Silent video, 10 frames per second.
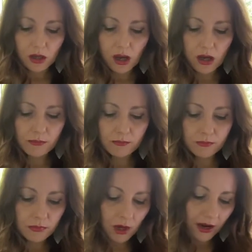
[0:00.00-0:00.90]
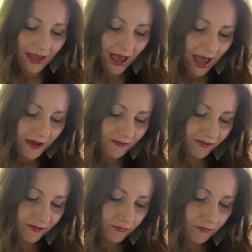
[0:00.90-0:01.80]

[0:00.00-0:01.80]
I have